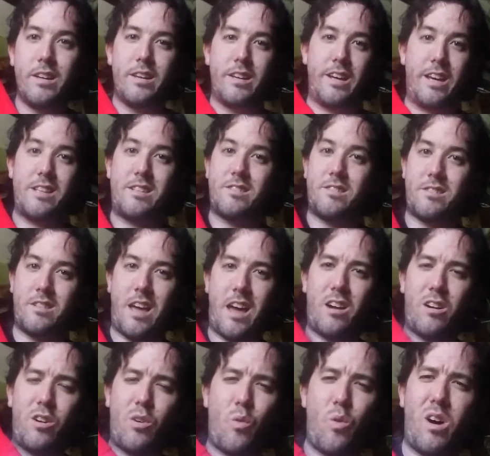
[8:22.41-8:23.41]
I
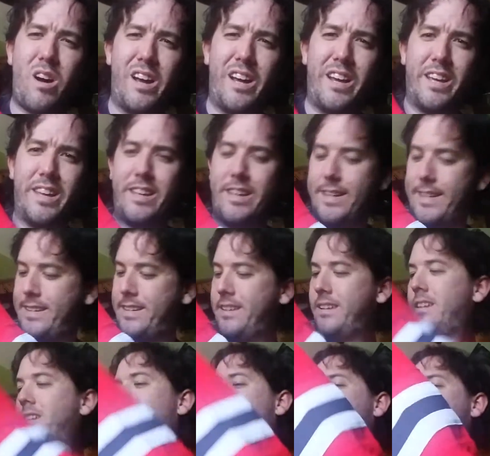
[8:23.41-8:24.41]
don't know why.
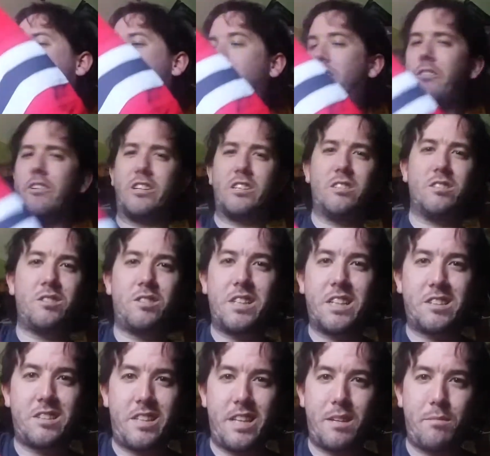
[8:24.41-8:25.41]
Original
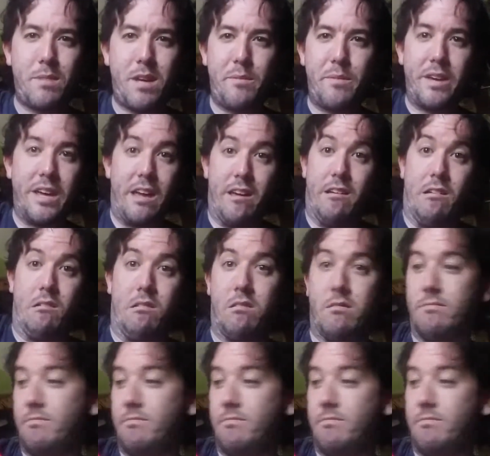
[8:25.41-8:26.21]
6 thing, maybe? Oh.